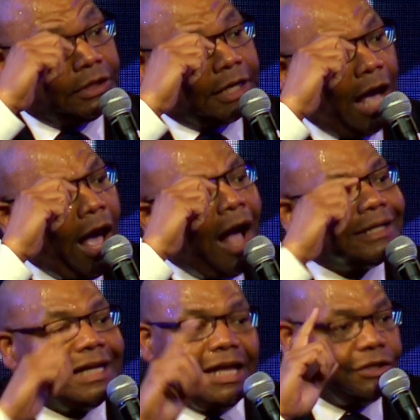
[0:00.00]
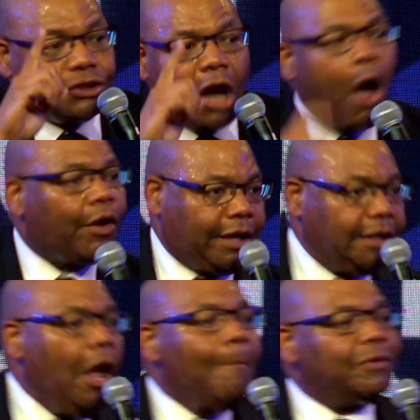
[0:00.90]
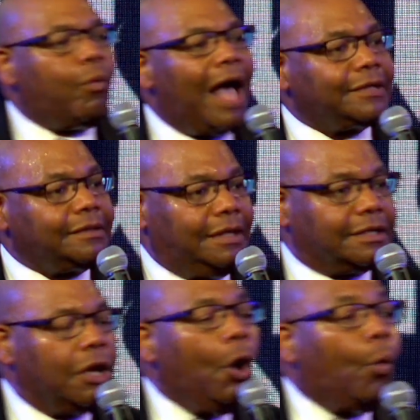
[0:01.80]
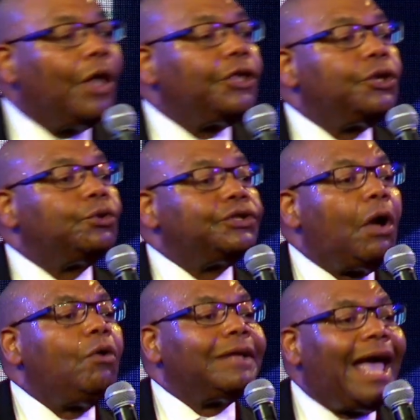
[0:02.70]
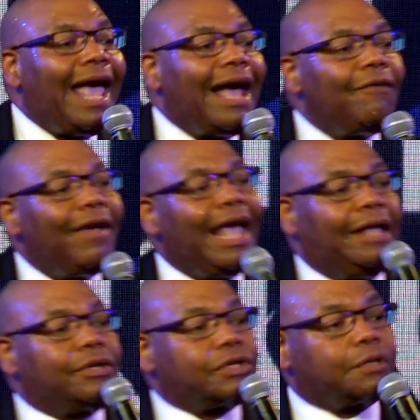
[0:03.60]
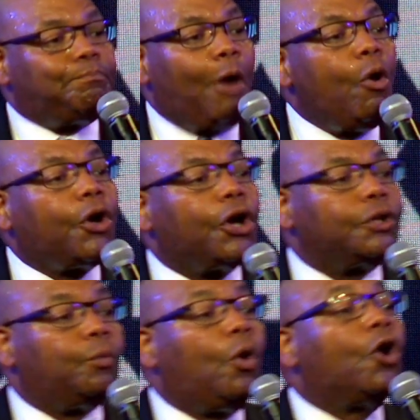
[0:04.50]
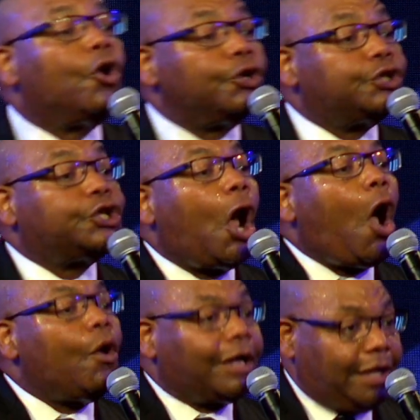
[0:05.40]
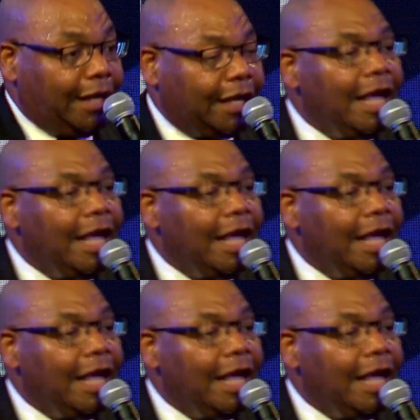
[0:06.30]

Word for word: God isn't talking. But watch this. When you don't have have a spoken word talking,